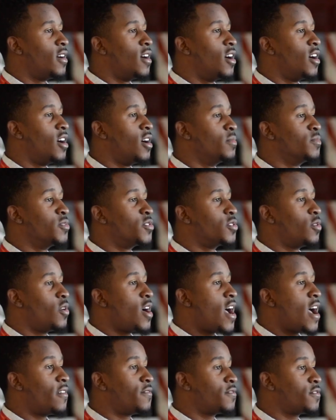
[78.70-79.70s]
Um, so
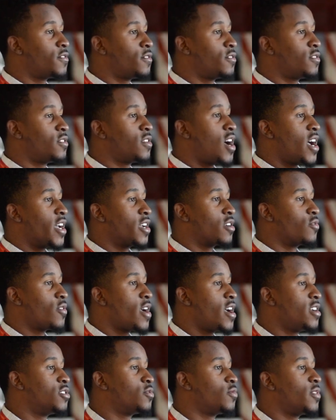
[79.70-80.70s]
after I
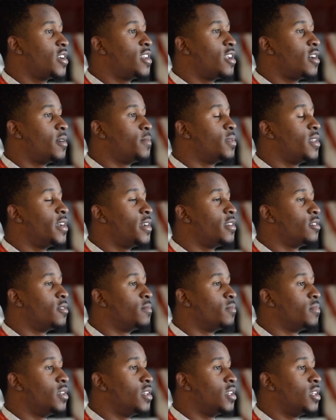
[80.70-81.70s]
graduate, I plan
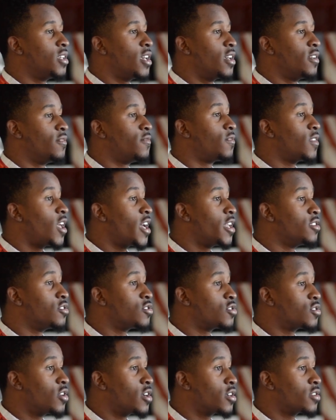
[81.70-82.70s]
on being a flight
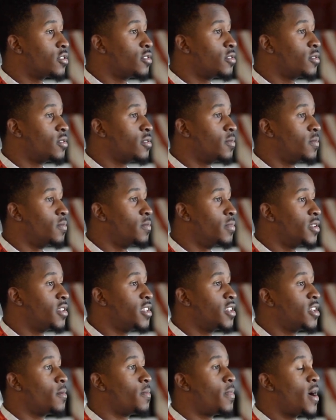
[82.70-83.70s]
instructor,
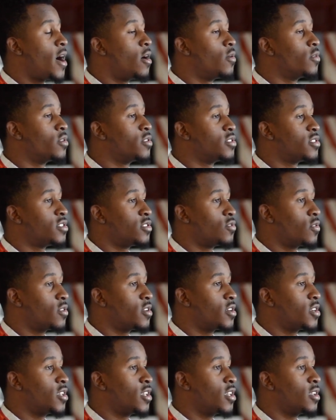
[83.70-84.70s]
building up hours in
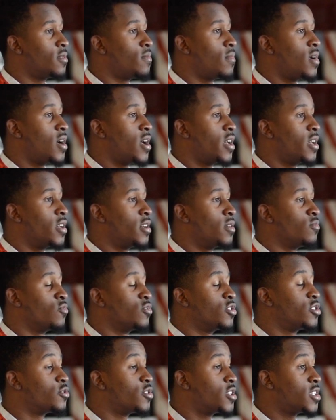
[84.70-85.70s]
order to get my um,
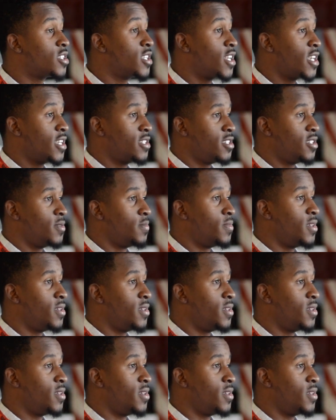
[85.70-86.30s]
restricted A T